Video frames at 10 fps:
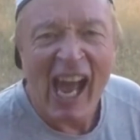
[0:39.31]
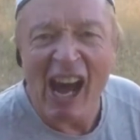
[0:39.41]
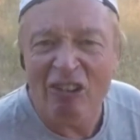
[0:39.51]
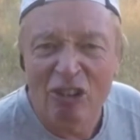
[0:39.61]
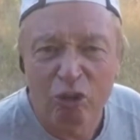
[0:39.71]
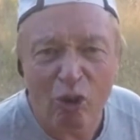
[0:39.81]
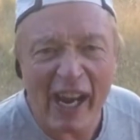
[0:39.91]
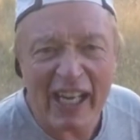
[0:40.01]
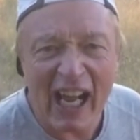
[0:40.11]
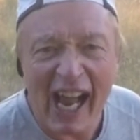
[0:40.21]
how
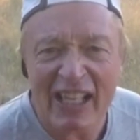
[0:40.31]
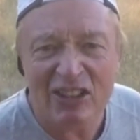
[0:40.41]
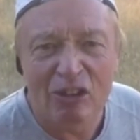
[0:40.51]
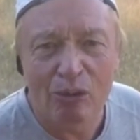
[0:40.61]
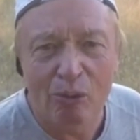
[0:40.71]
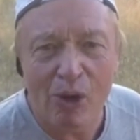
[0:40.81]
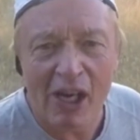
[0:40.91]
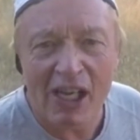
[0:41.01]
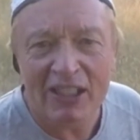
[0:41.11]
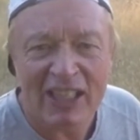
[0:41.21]
great high school
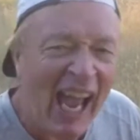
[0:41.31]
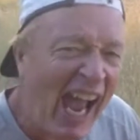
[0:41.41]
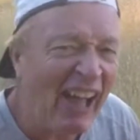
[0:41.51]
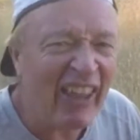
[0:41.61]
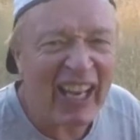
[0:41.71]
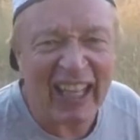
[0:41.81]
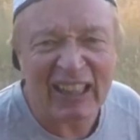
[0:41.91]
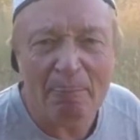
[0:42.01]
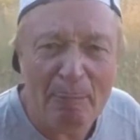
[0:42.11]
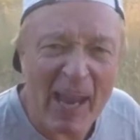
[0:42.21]
was, how they
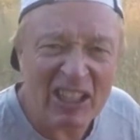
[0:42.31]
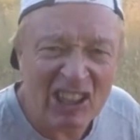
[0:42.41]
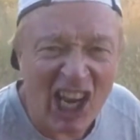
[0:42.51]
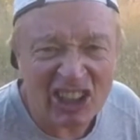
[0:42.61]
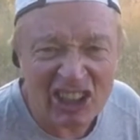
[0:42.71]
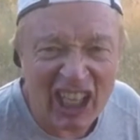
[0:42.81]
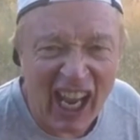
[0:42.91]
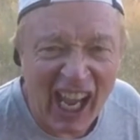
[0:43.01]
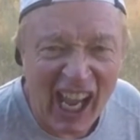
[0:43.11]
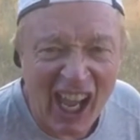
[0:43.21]
got the big
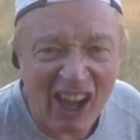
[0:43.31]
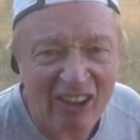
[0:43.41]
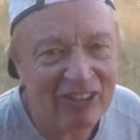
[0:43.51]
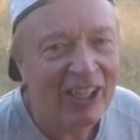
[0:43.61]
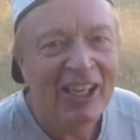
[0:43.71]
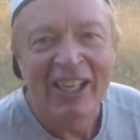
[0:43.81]
touchdown,